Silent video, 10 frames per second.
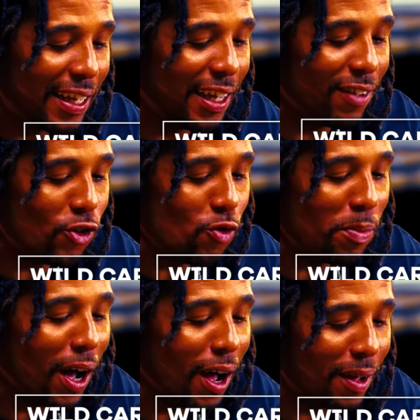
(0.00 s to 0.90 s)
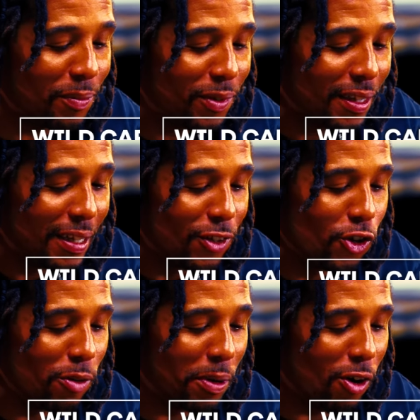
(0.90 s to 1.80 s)
If you bomb,
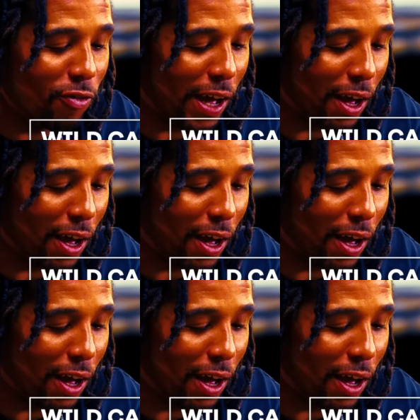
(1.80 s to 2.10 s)
you're both